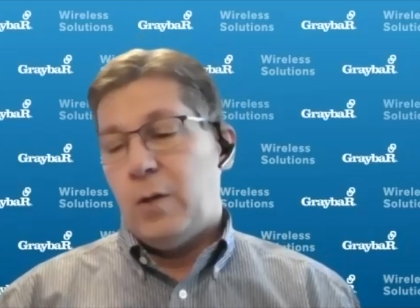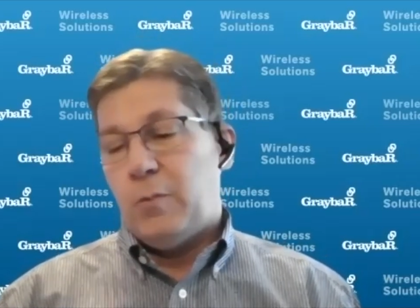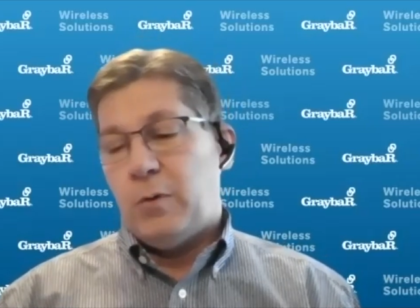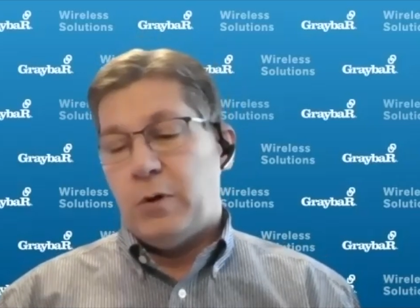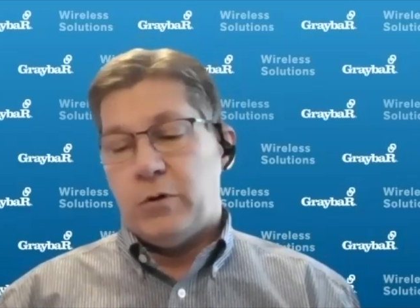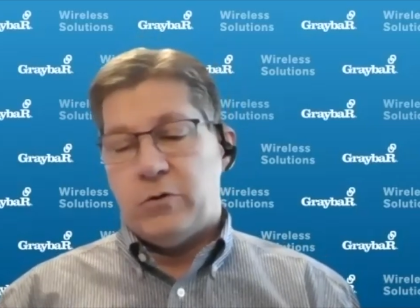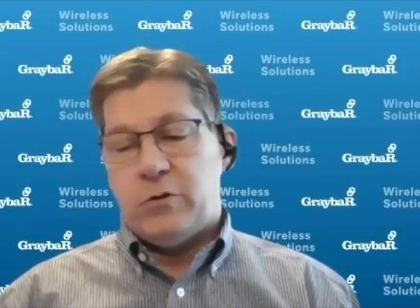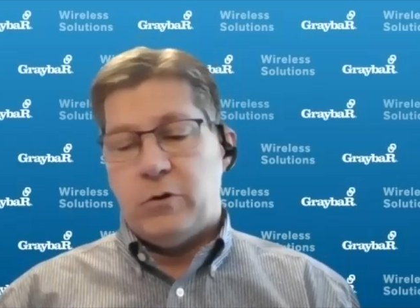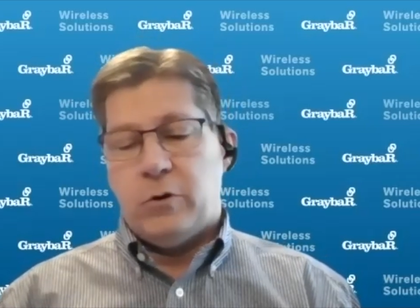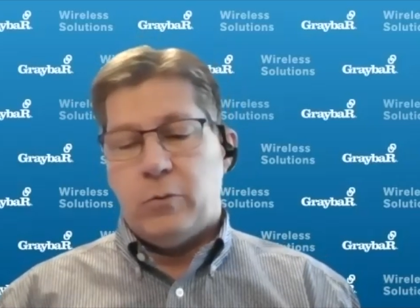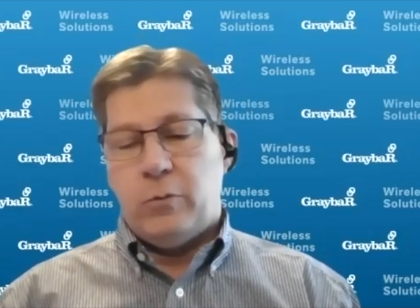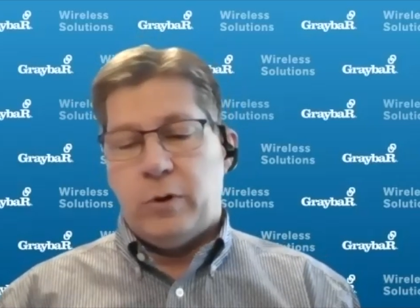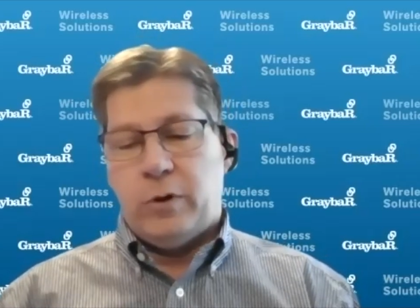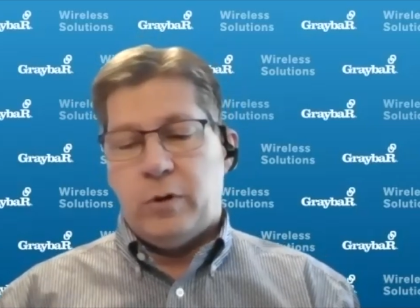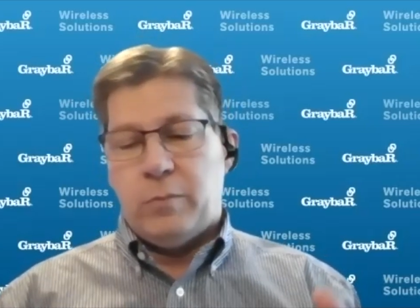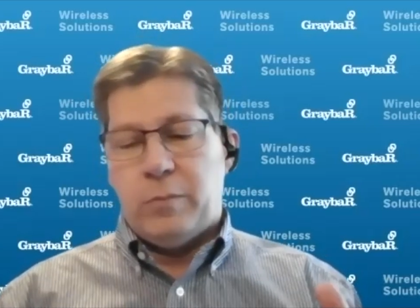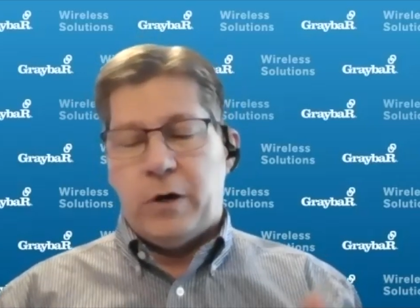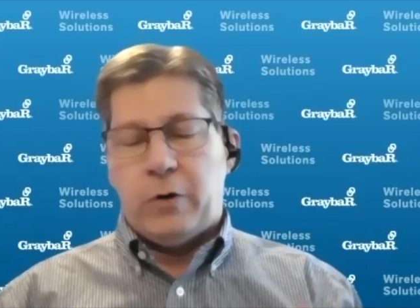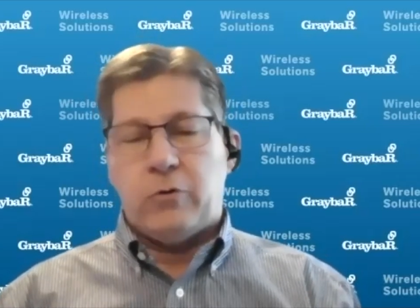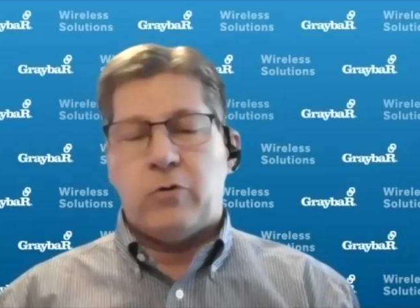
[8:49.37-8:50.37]
because you know we
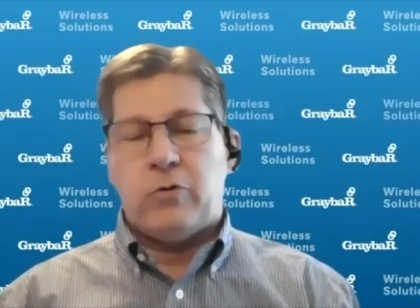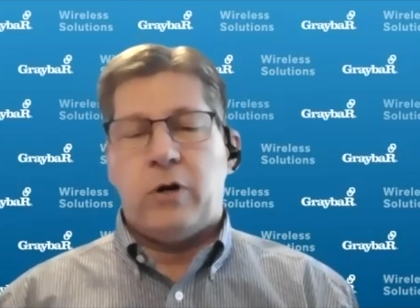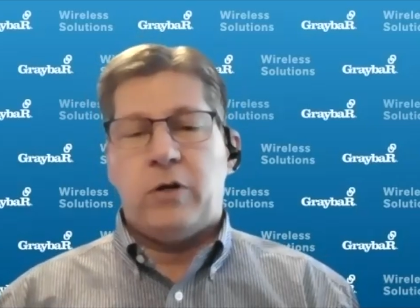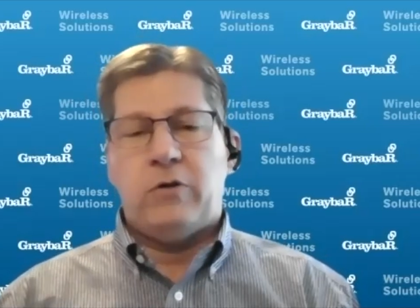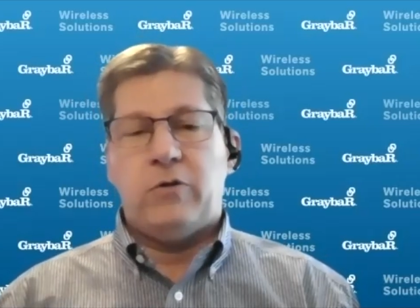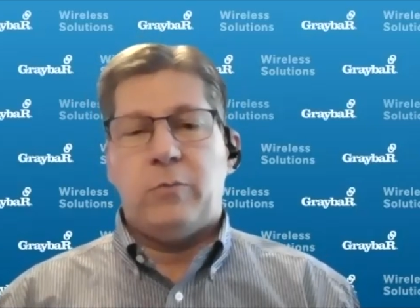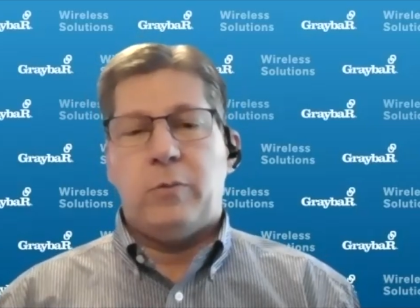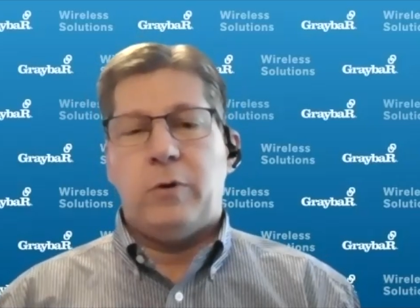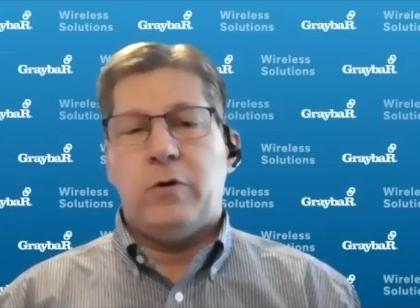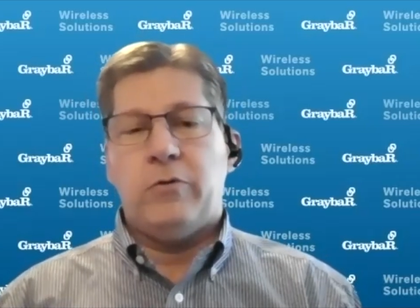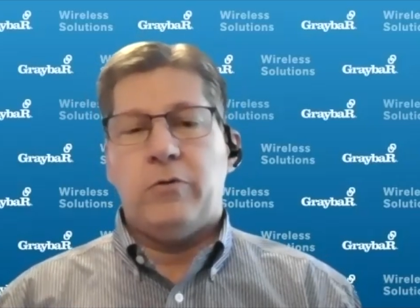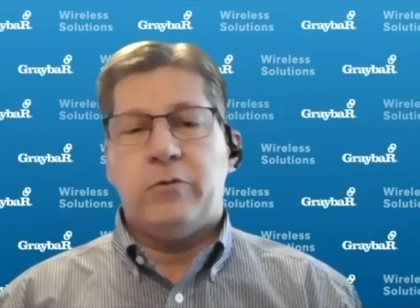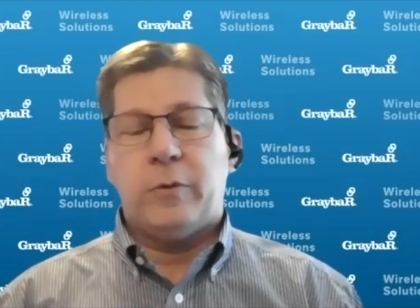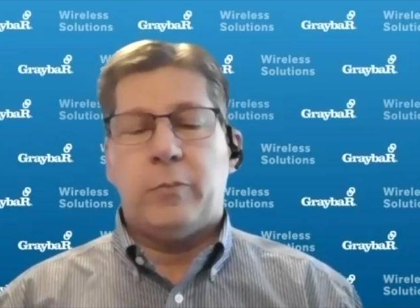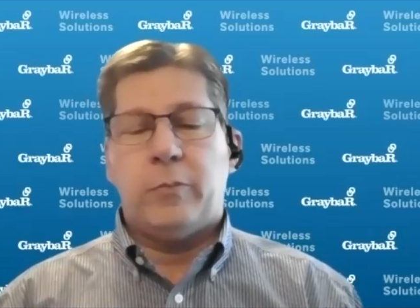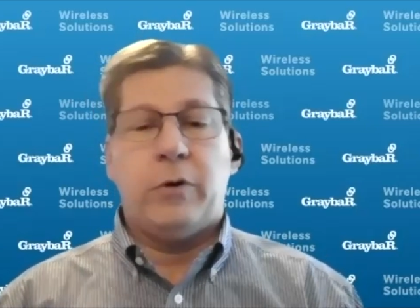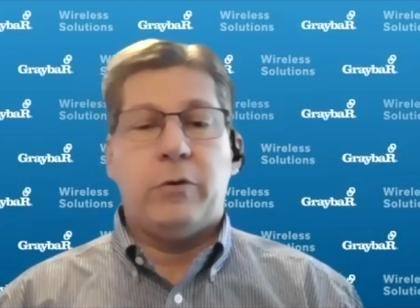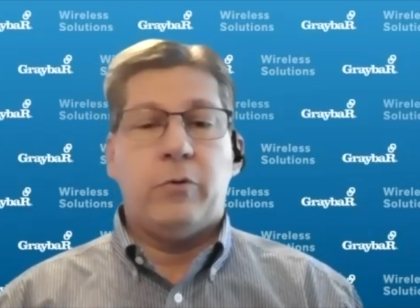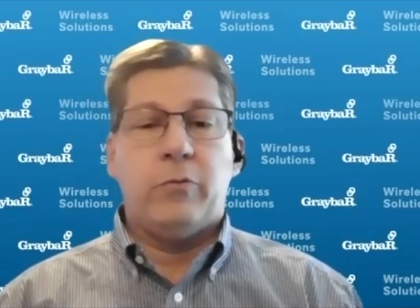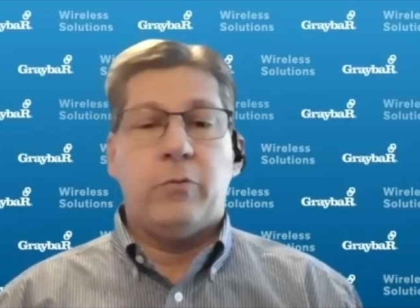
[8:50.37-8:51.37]
can mount transmitters
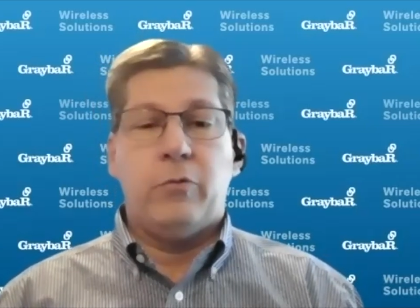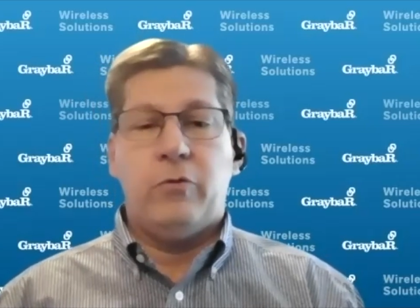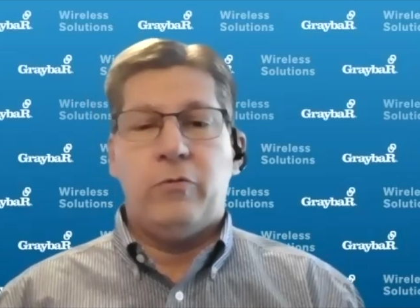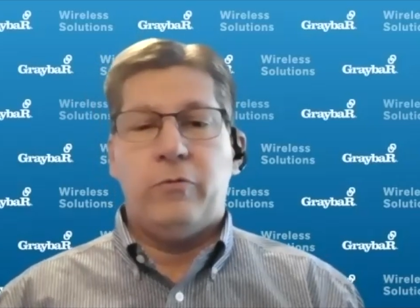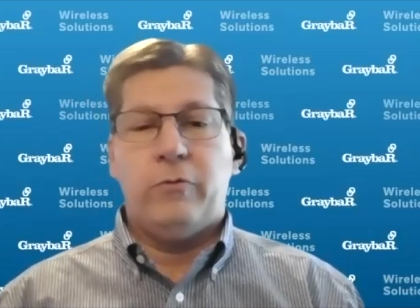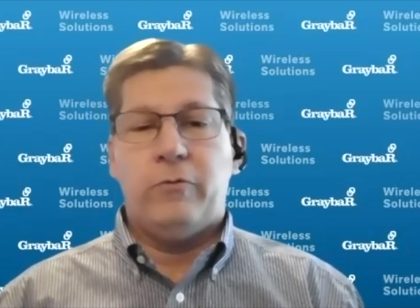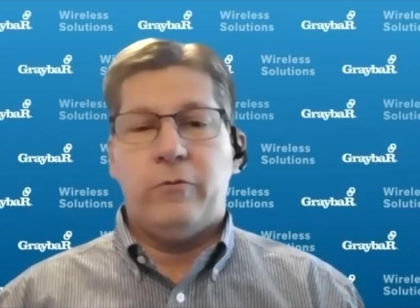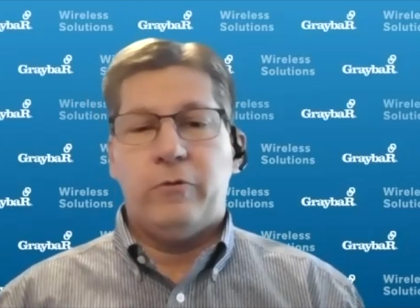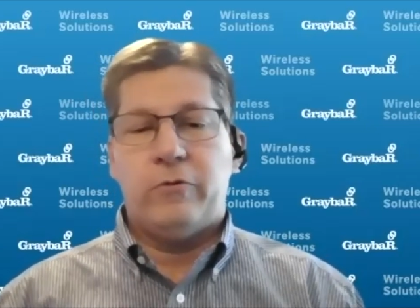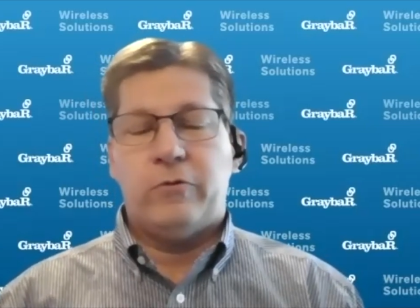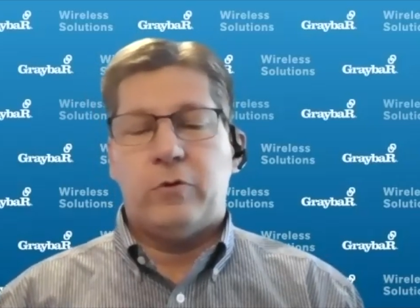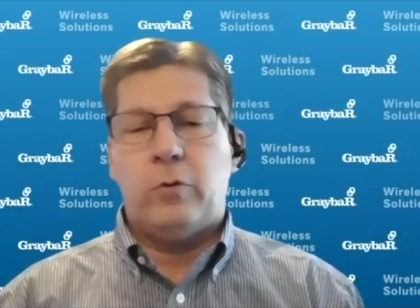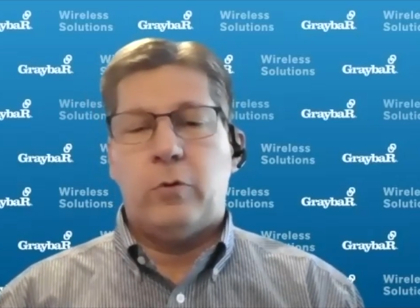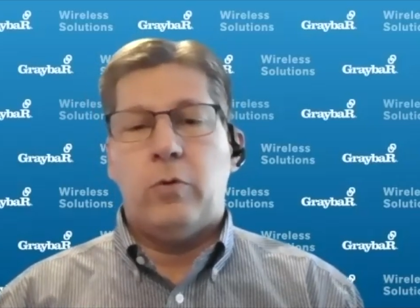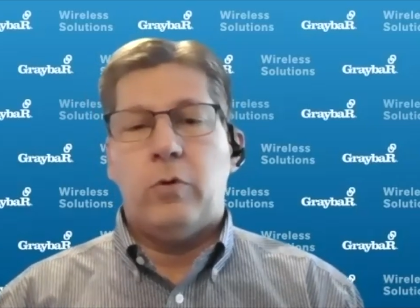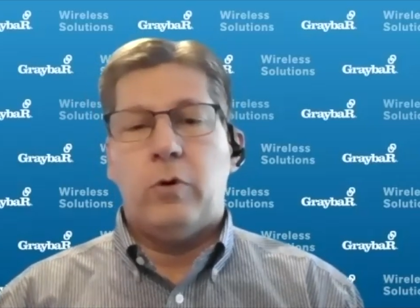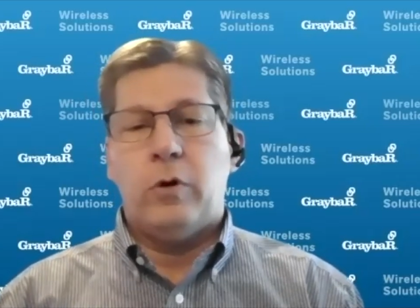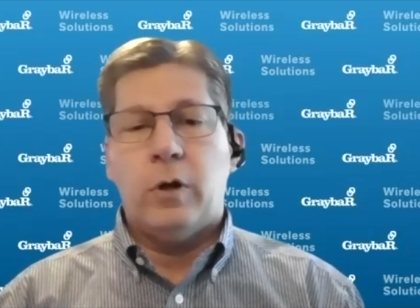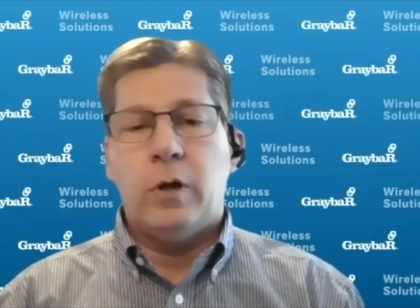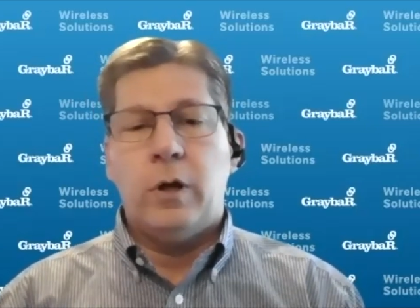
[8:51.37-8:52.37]
up on the roof of a
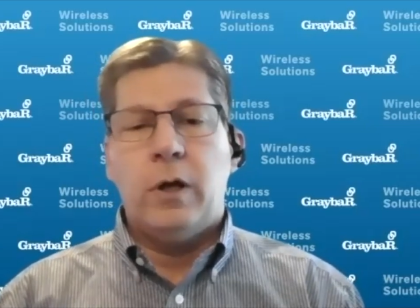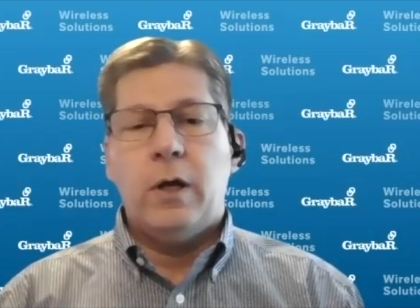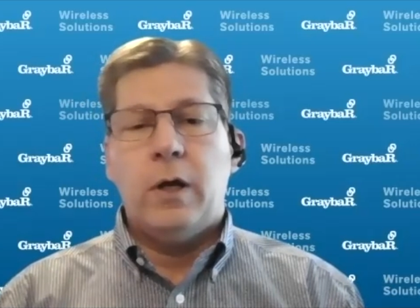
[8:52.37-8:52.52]
school